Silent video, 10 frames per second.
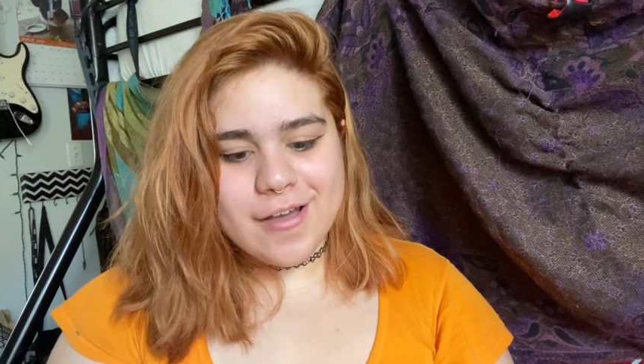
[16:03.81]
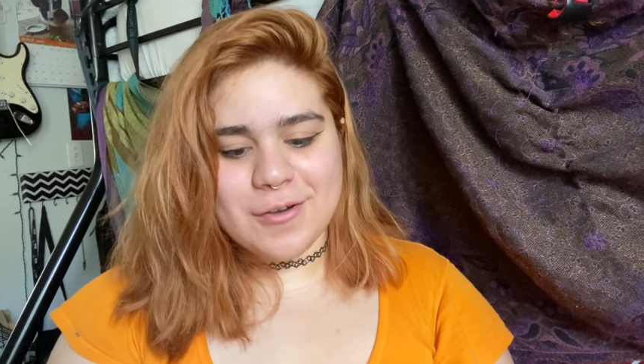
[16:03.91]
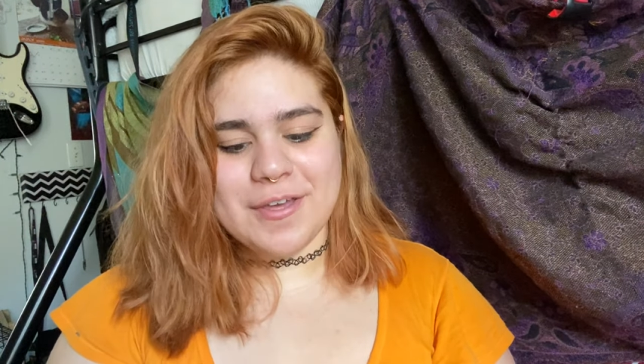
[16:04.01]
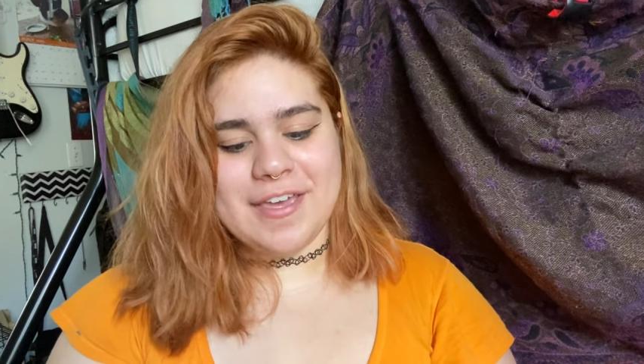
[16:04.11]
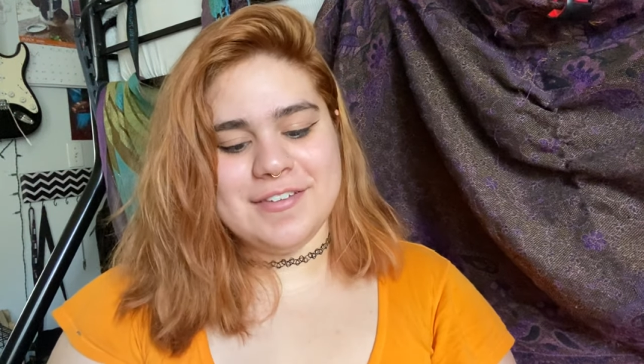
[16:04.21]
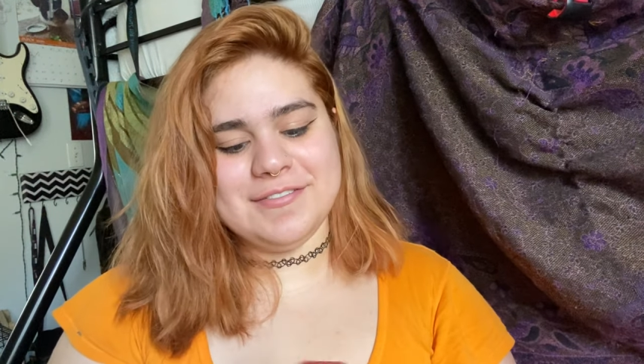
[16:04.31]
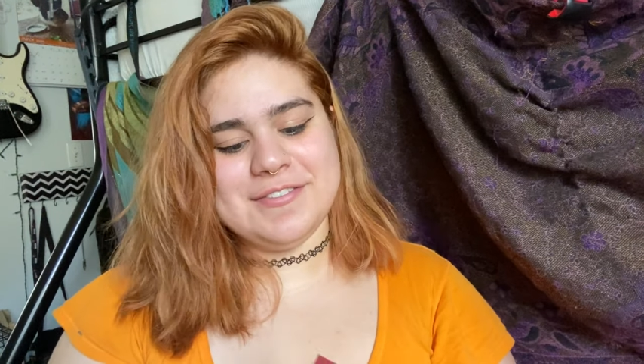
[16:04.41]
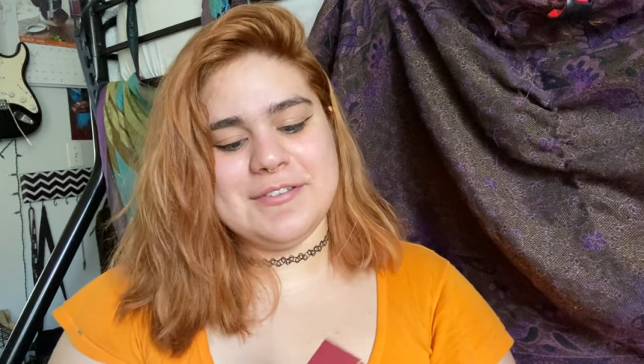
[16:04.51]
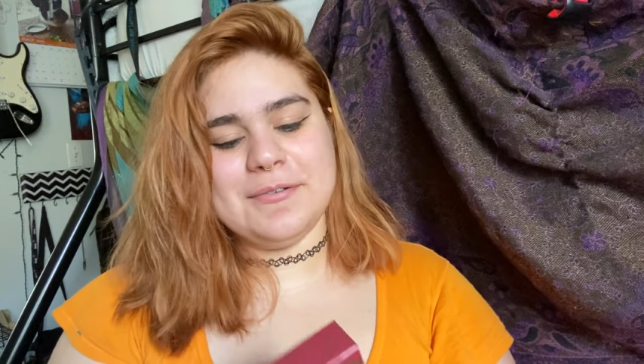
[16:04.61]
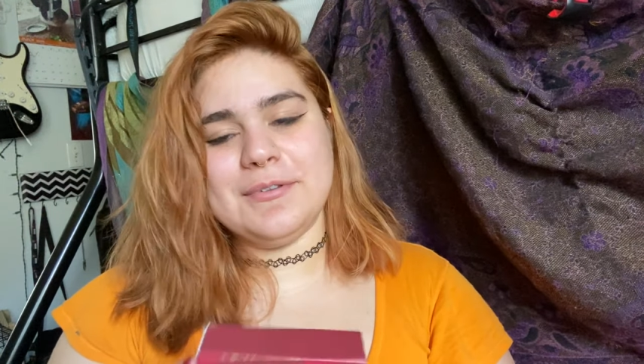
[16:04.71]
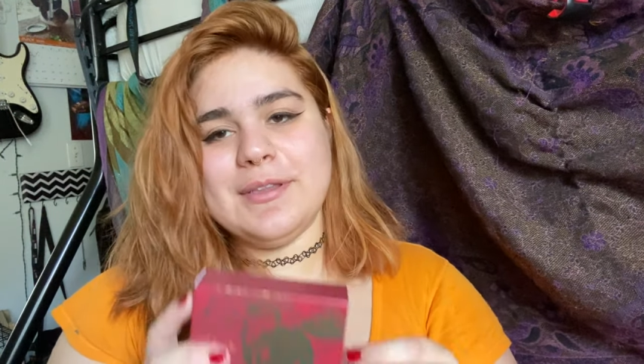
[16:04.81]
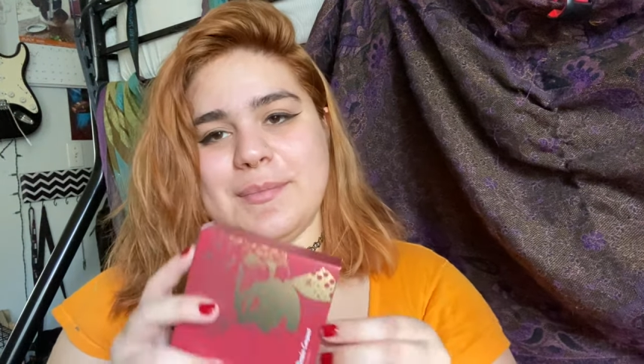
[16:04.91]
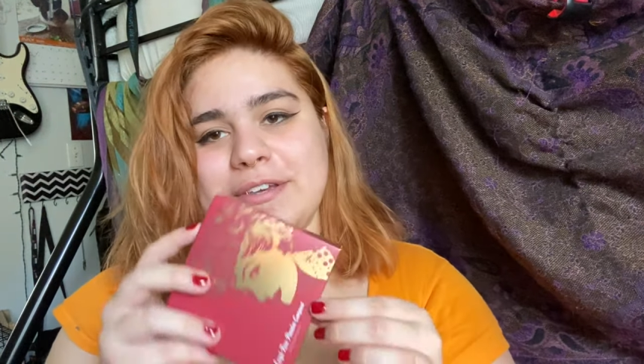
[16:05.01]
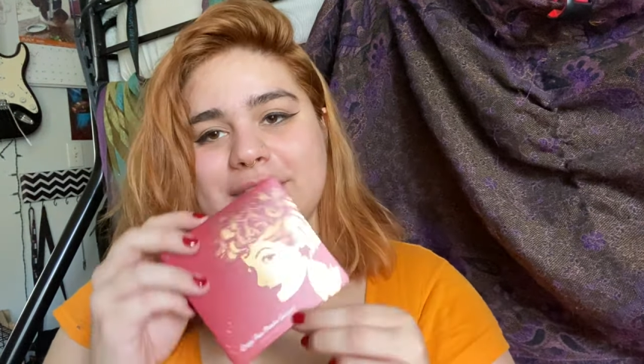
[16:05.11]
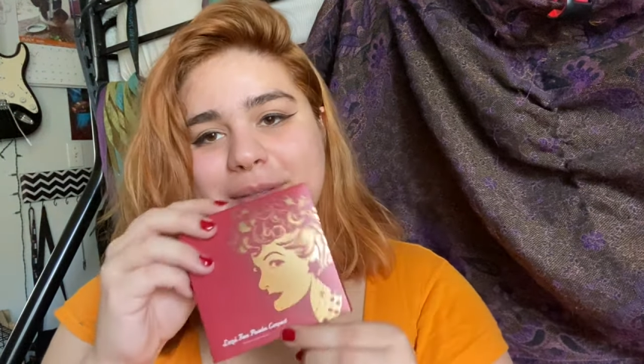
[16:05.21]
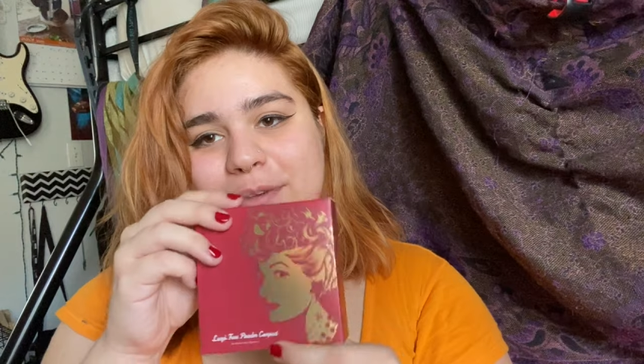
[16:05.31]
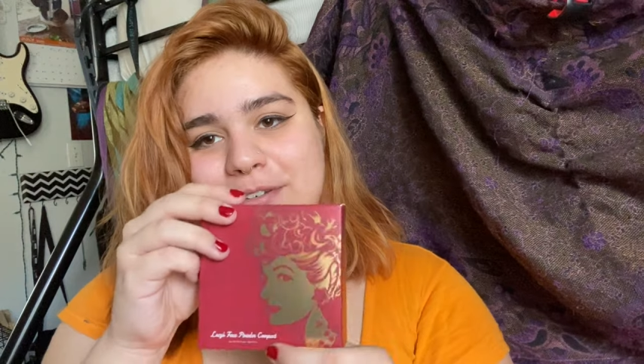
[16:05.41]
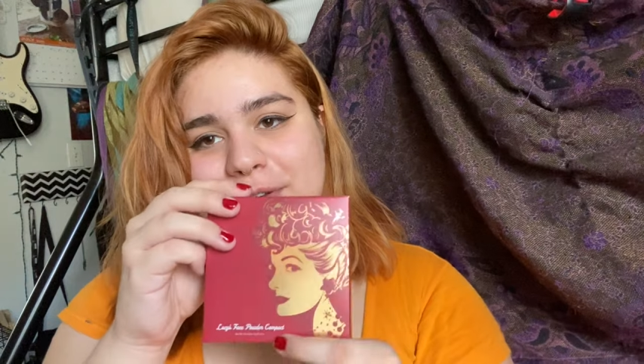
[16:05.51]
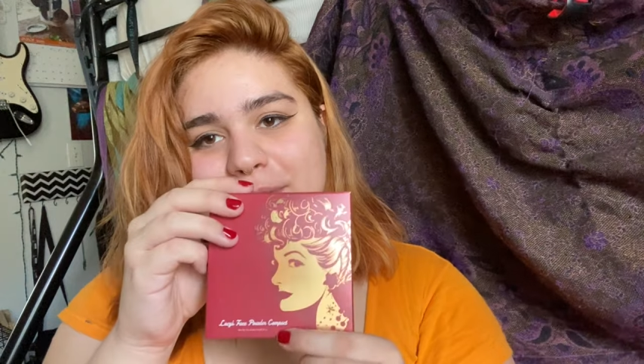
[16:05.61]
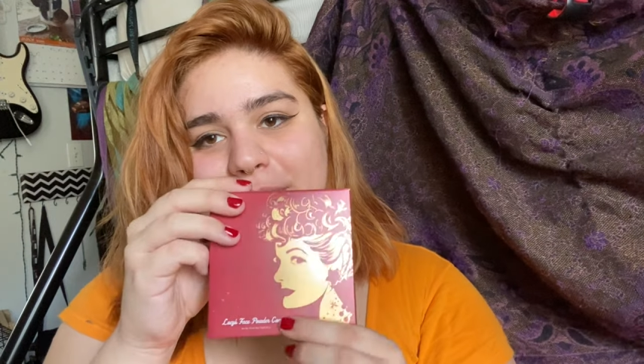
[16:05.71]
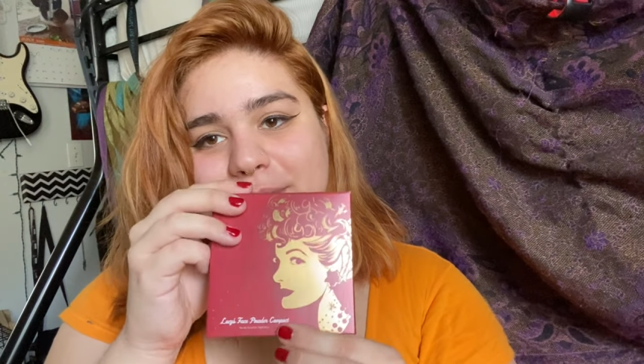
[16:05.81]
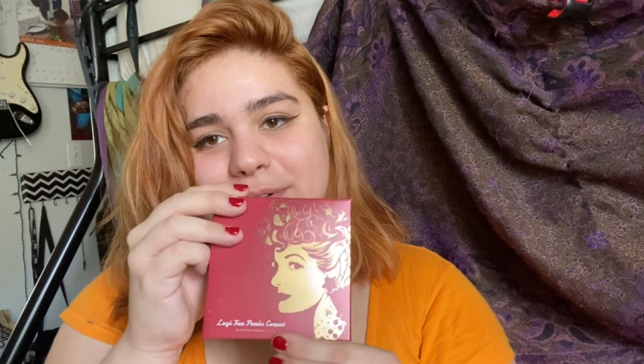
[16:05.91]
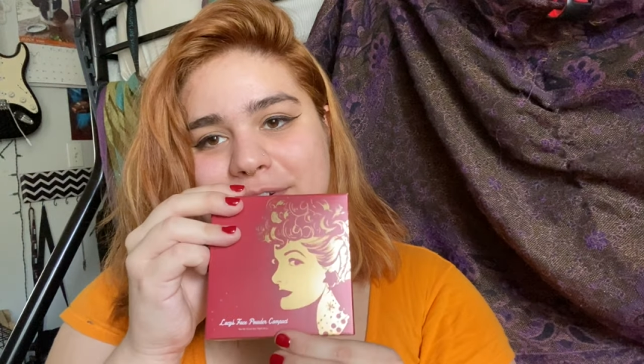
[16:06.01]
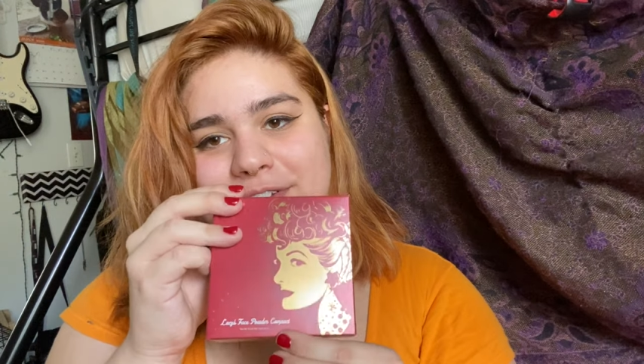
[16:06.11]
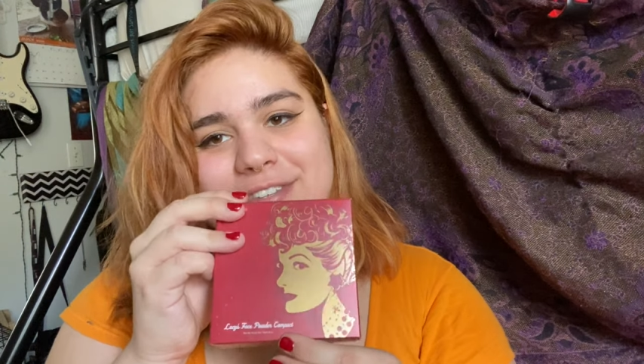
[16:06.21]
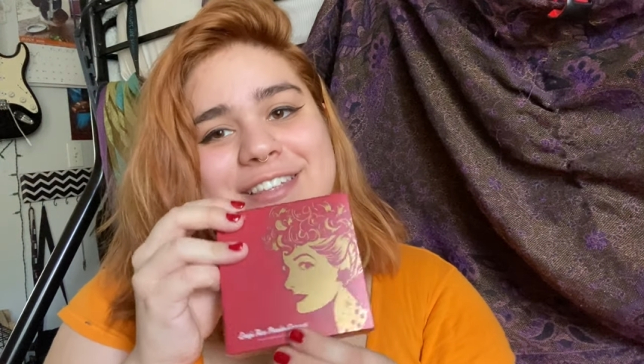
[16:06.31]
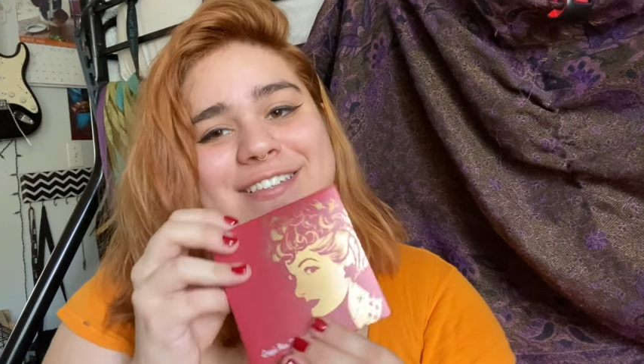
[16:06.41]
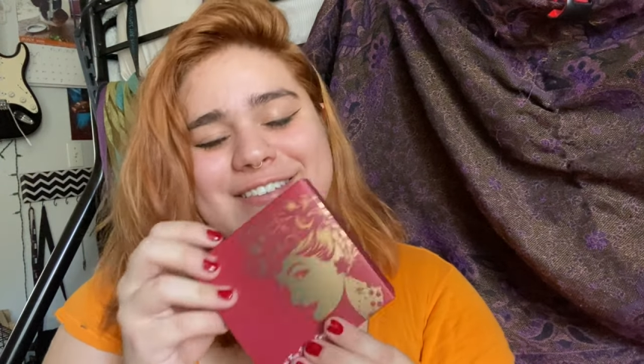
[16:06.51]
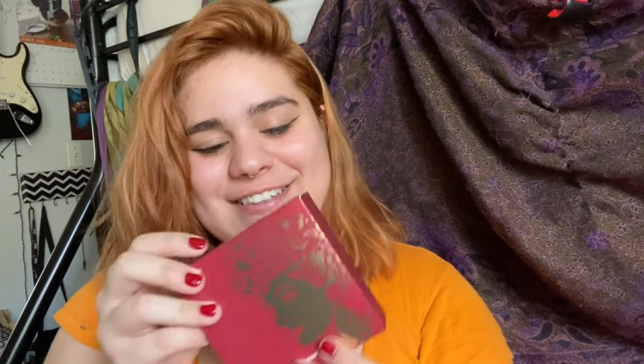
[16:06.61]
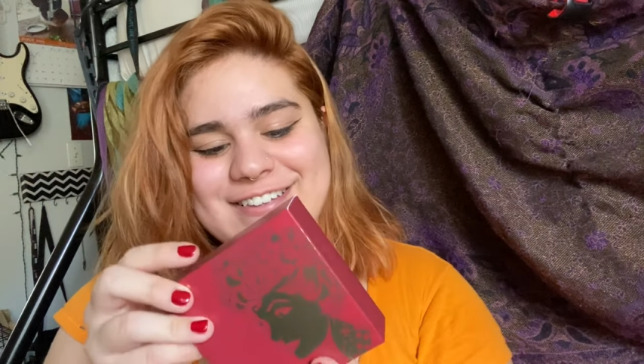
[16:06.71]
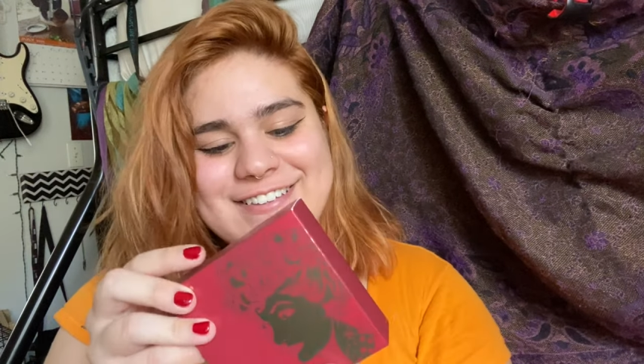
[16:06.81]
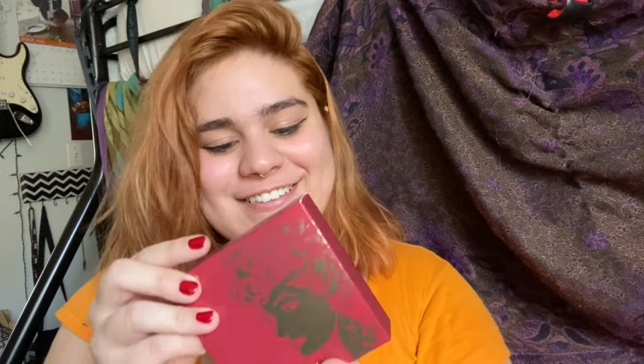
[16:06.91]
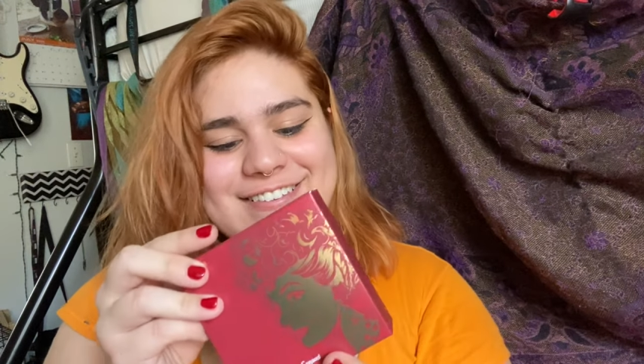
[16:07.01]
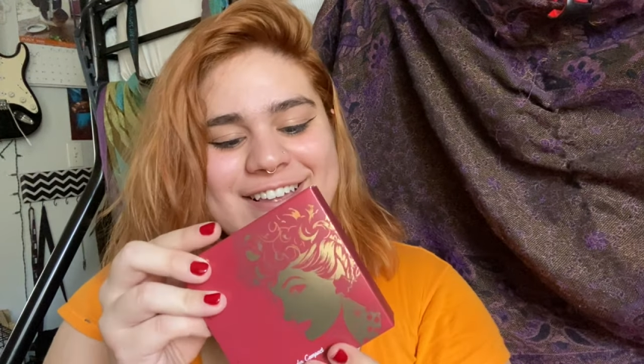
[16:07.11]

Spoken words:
Okay, so let me show you how gorgeous this is.